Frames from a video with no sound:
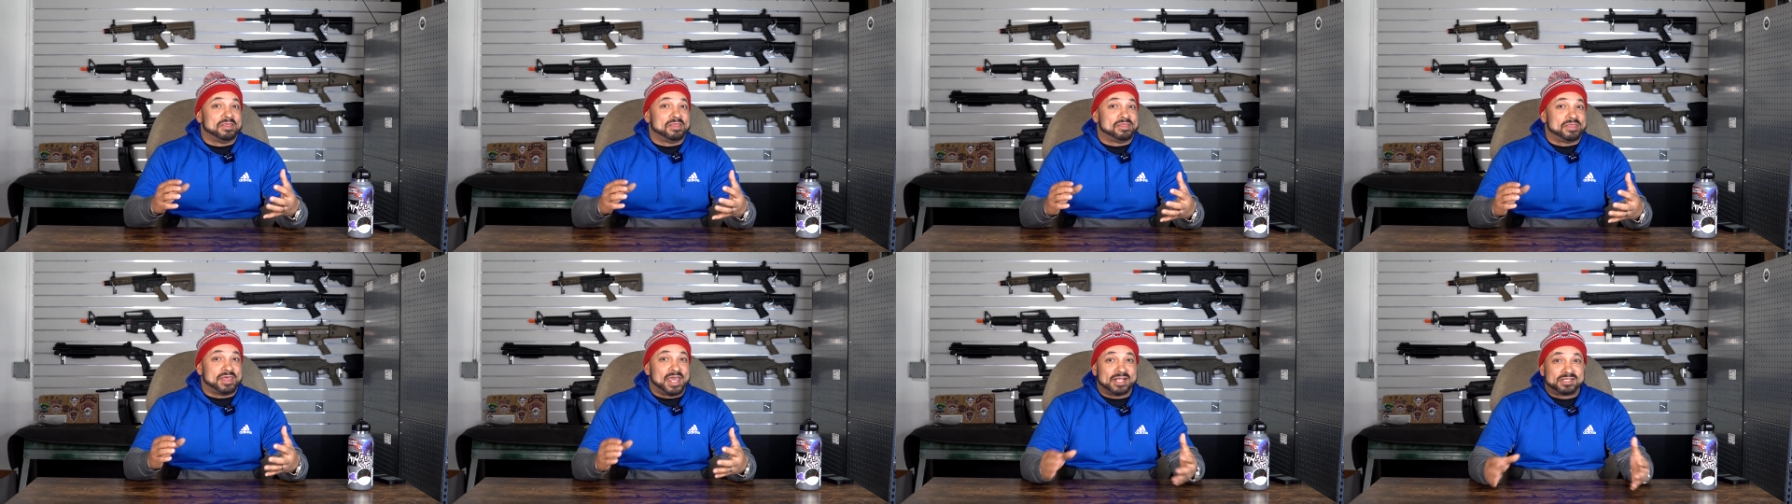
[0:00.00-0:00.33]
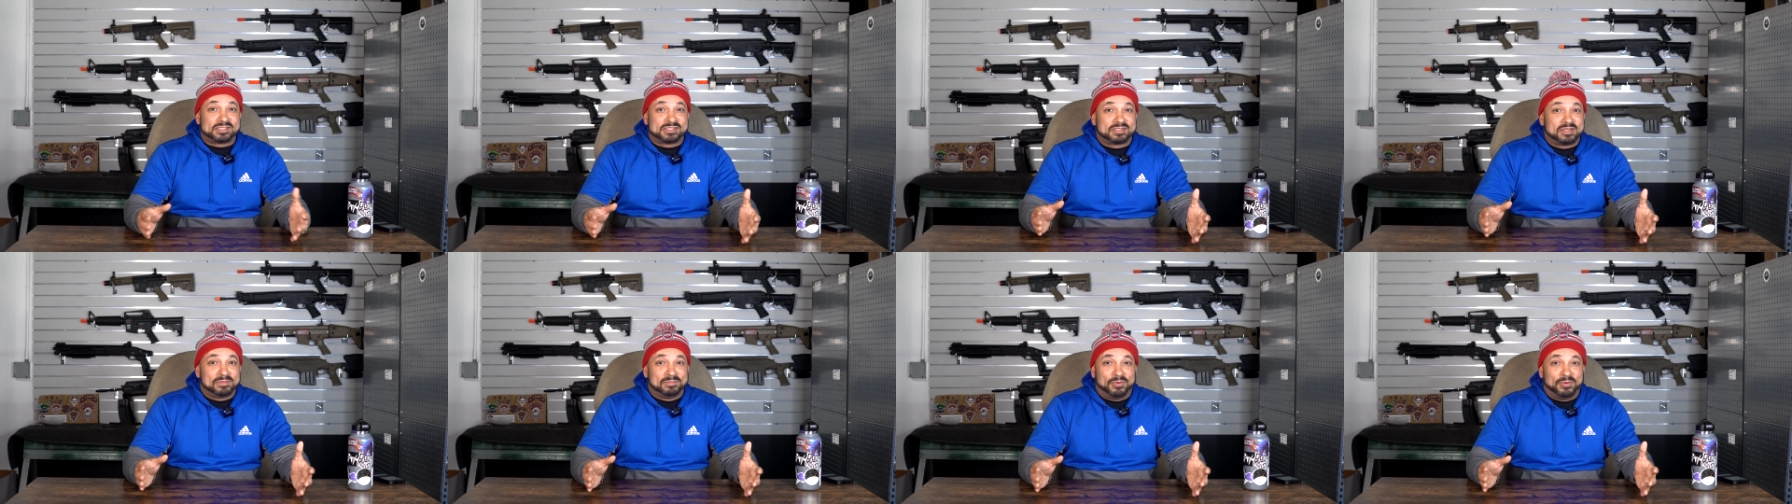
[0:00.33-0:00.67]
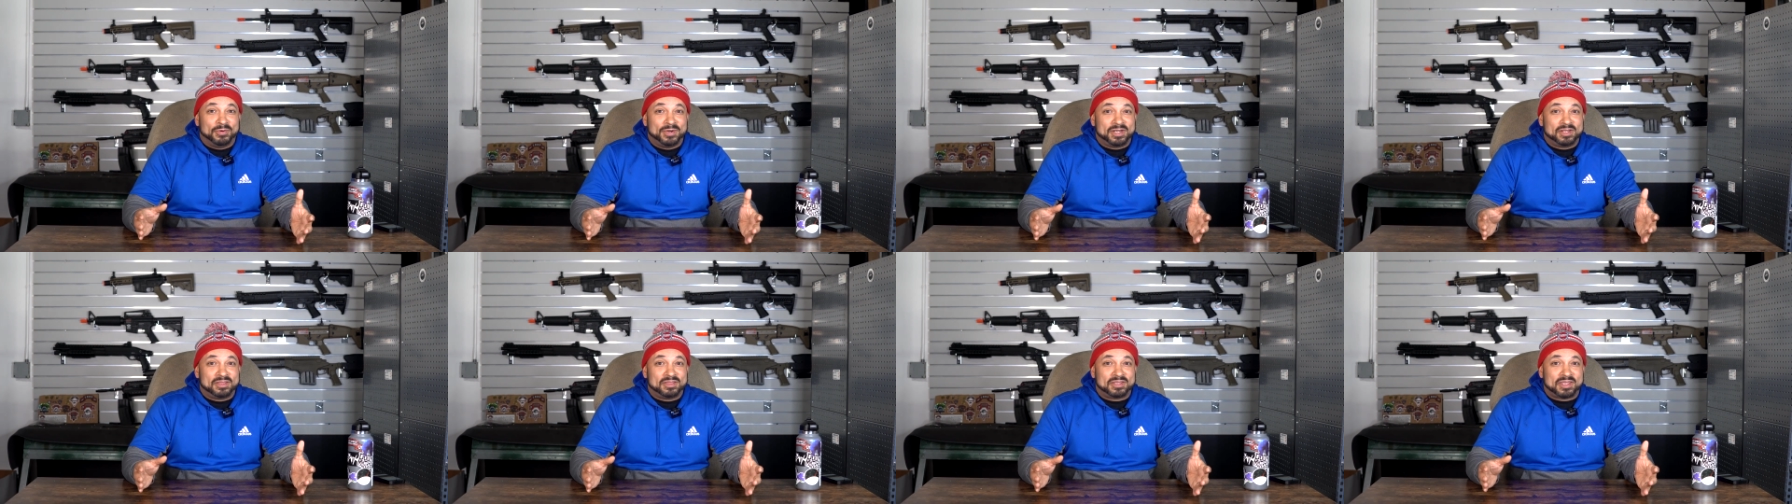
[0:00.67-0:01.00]
That's the
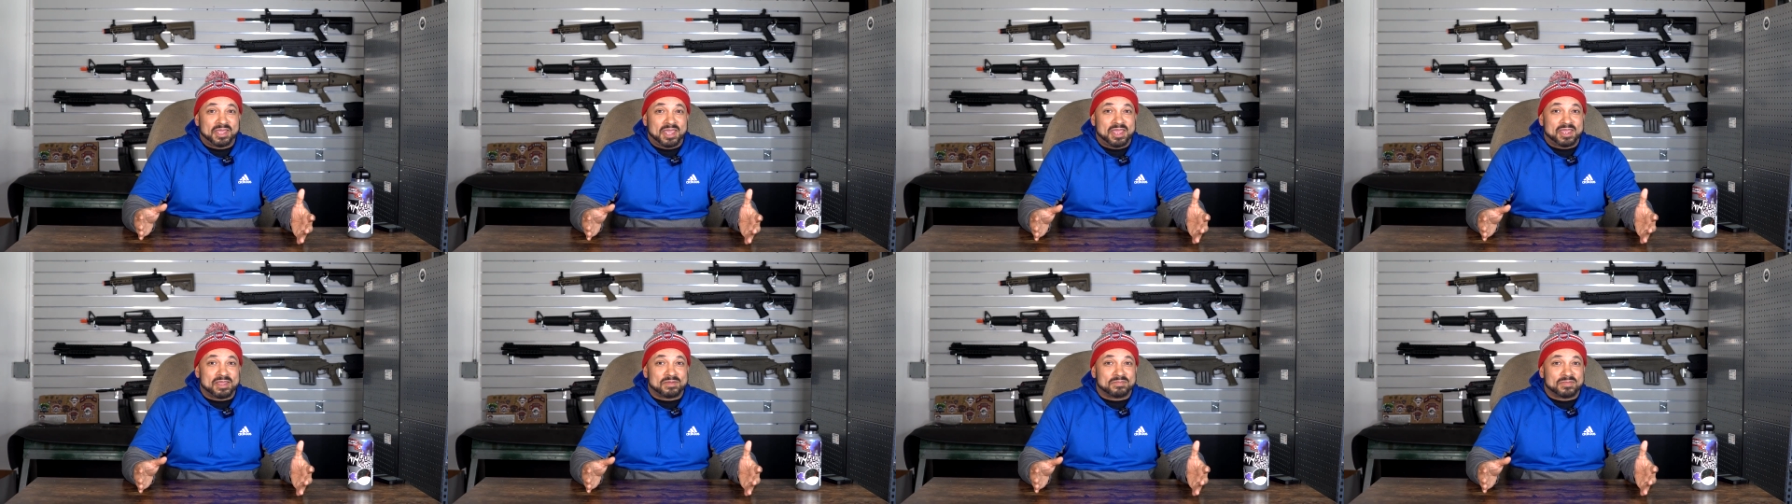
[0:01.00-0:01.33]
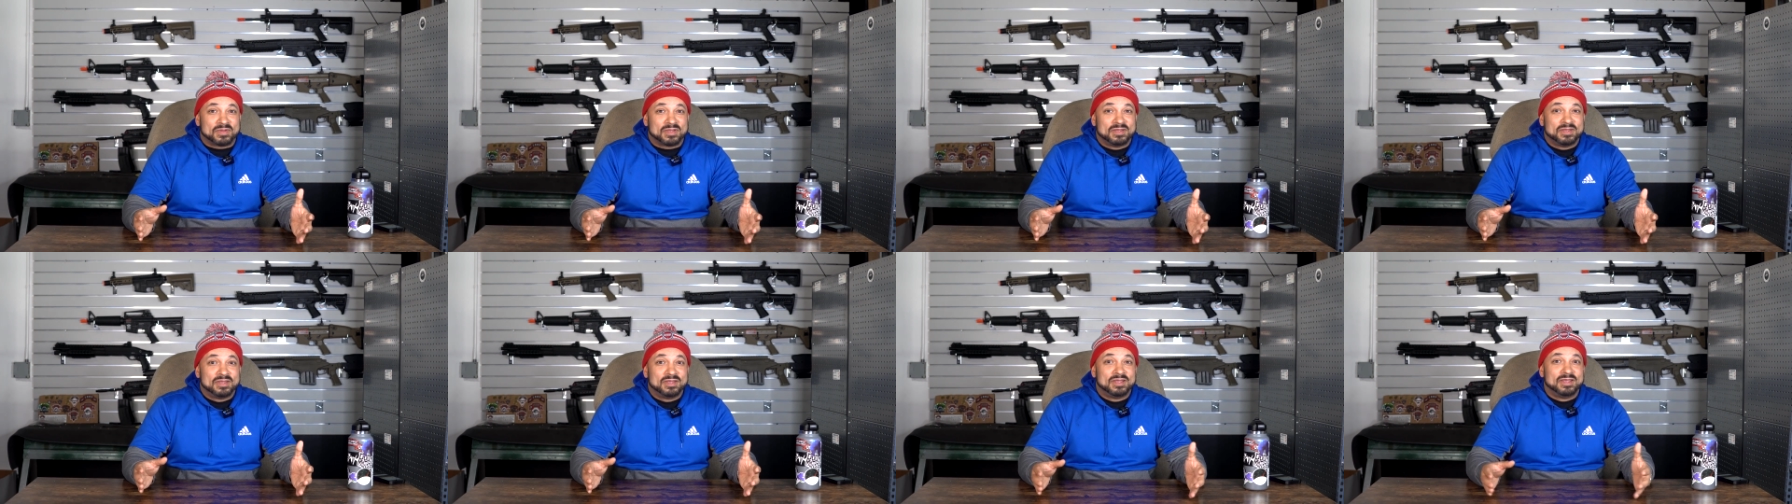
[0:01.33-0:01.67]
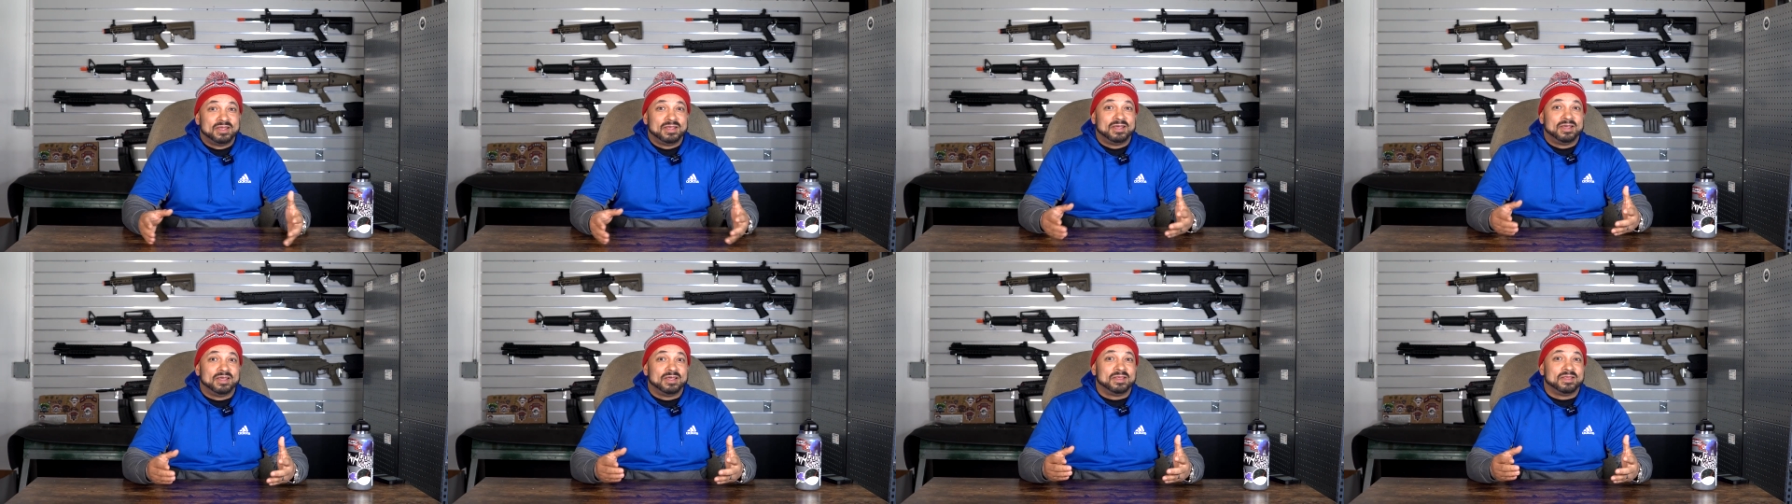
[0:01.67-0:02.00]
point of the game.
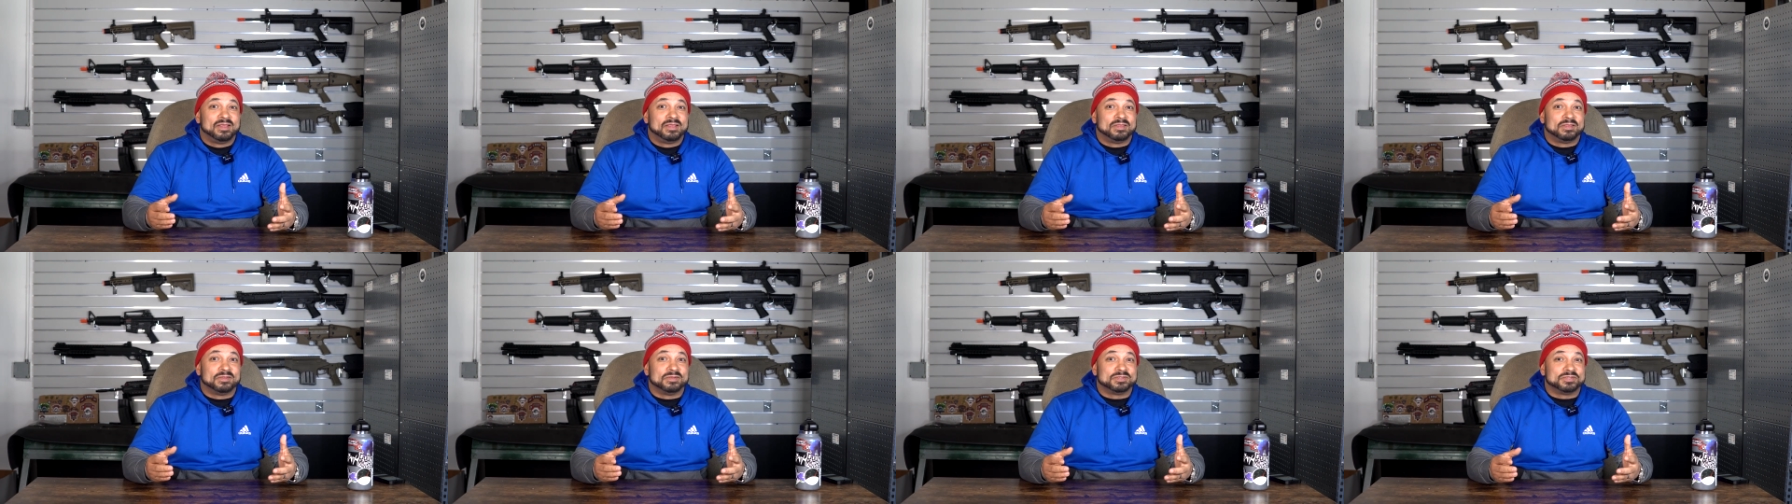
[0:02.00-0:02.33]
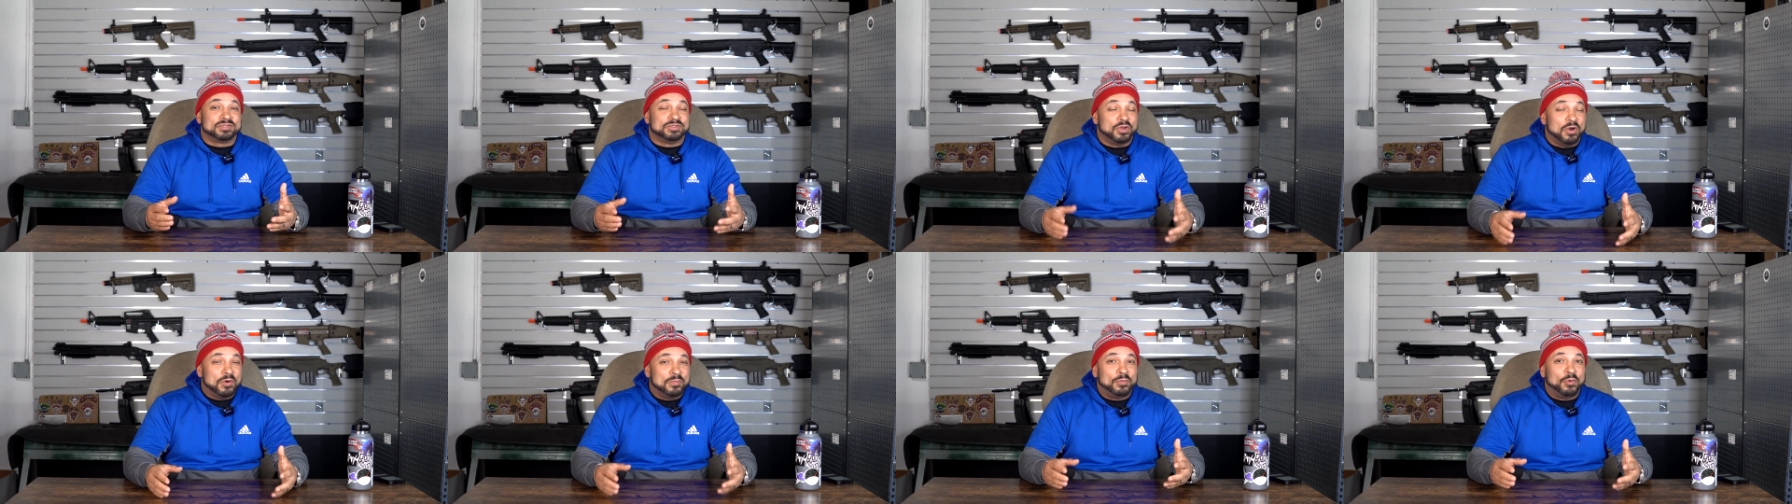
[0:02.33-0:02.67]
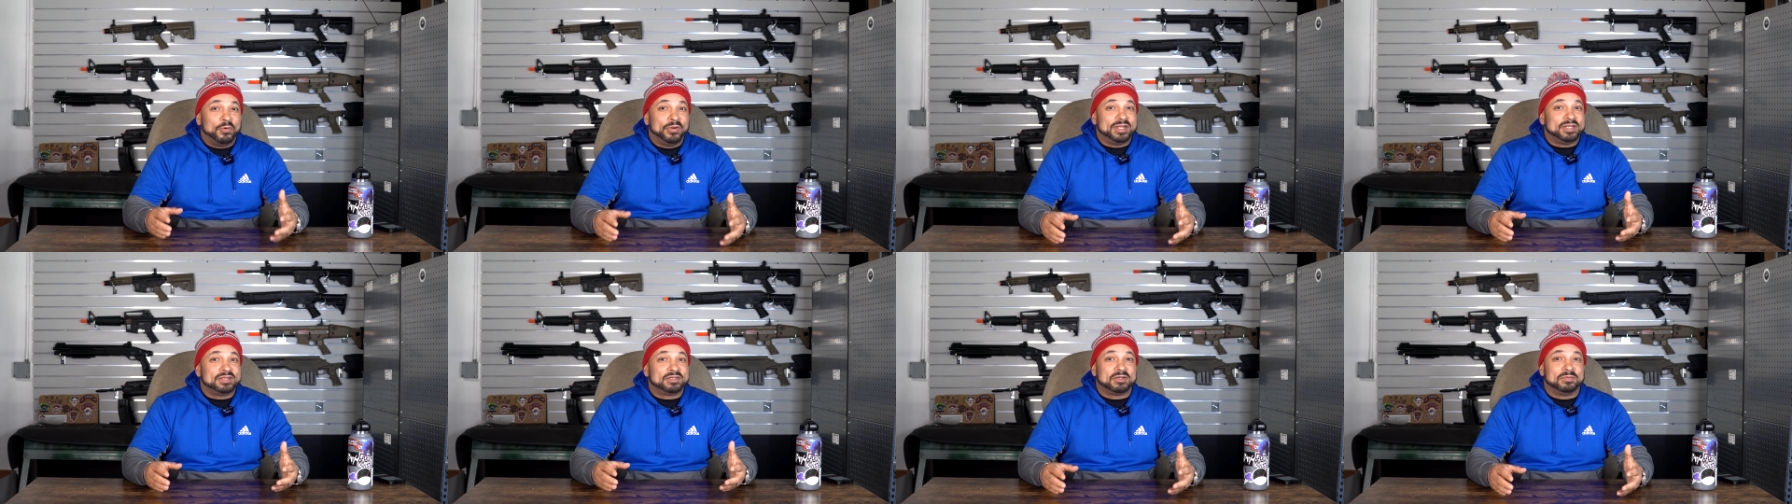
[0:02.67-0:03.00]
There's no
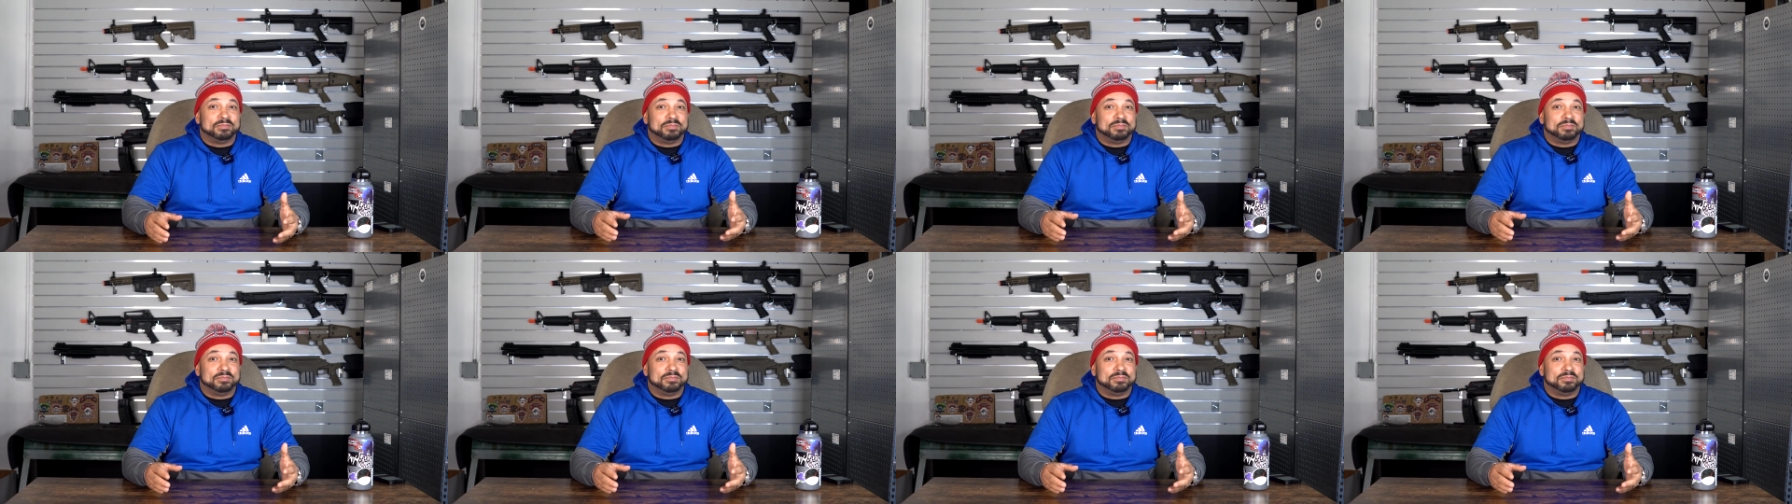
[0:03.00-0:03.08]
point in